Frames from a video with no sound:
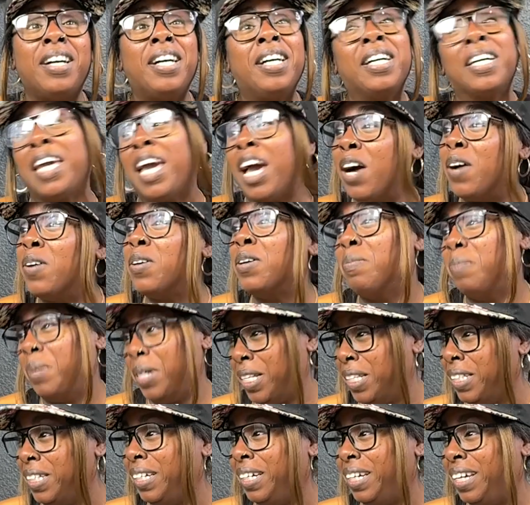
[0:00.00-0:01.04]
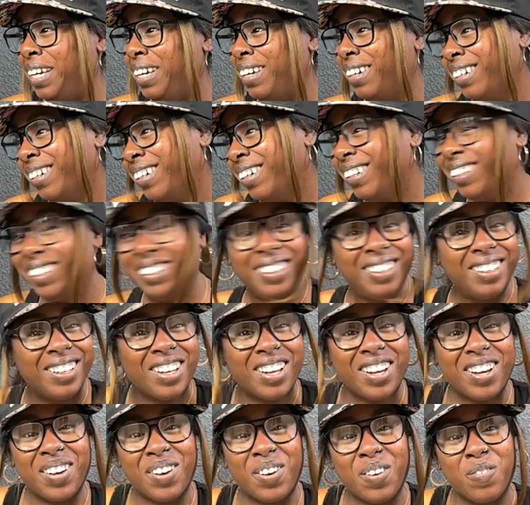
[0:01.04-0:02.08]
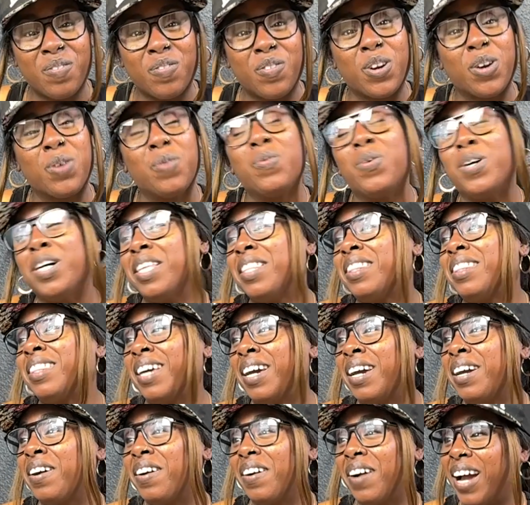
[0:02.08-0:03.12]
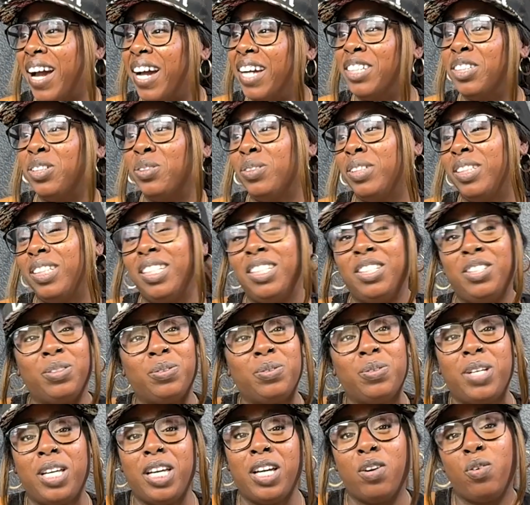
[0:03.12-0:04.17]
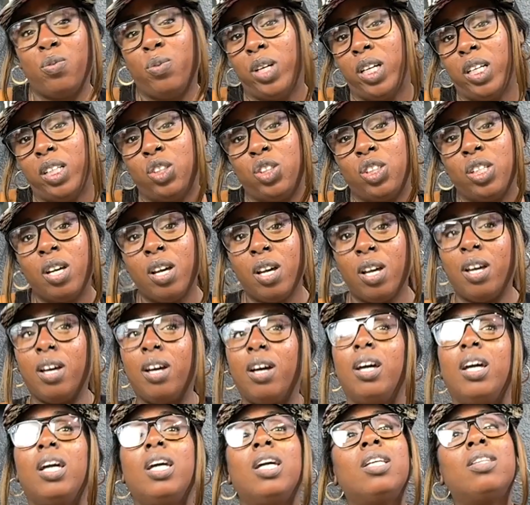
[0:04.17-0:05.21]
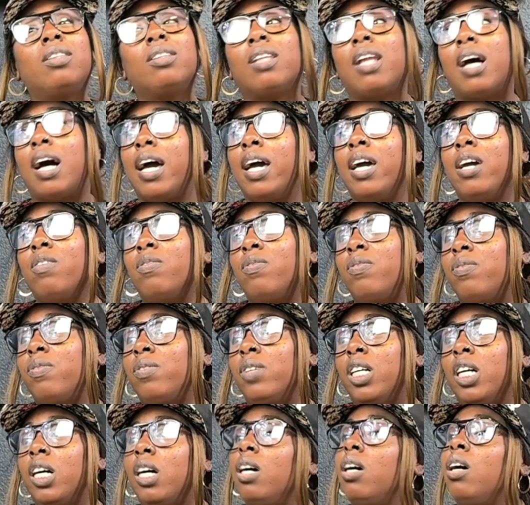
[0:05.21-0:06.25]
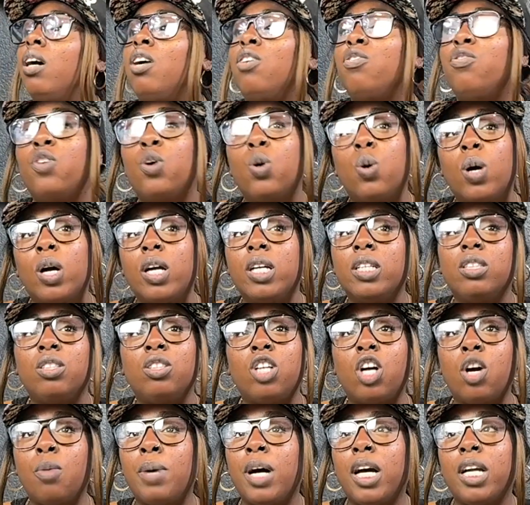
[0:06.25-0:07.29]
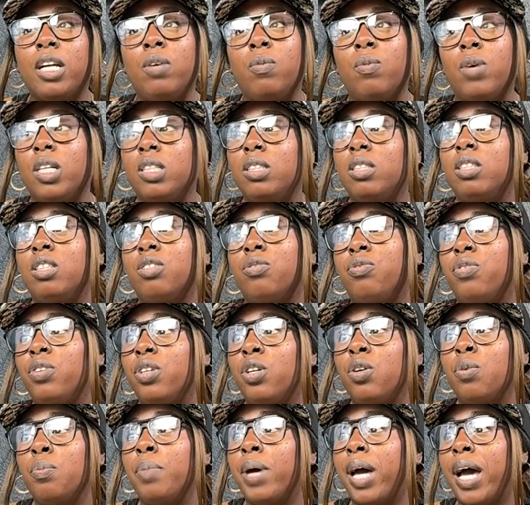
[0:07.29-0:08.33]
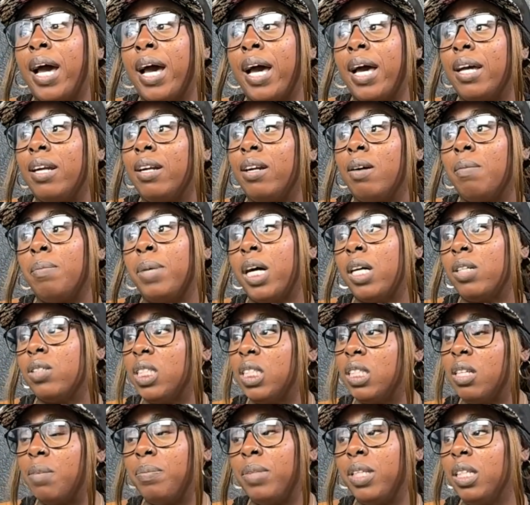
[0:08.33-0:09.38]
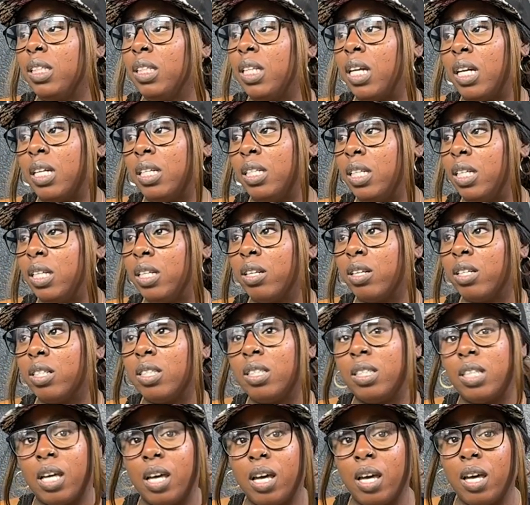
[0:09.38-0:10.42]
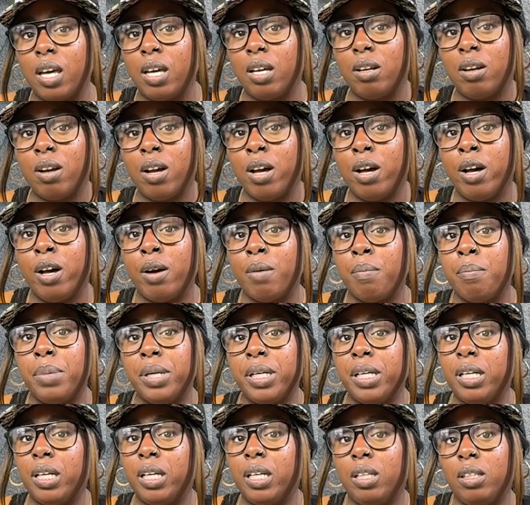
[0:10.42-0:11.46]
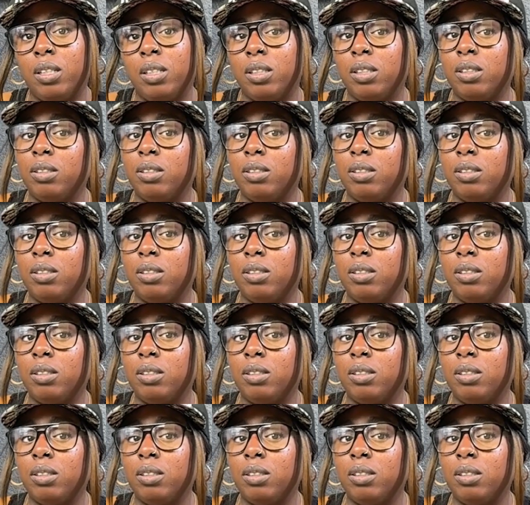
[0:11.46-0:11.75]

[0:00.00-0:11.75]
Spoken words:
accountability for what they are actually doing, which in life, of course, nobody wants to feel bad about something they did or said, but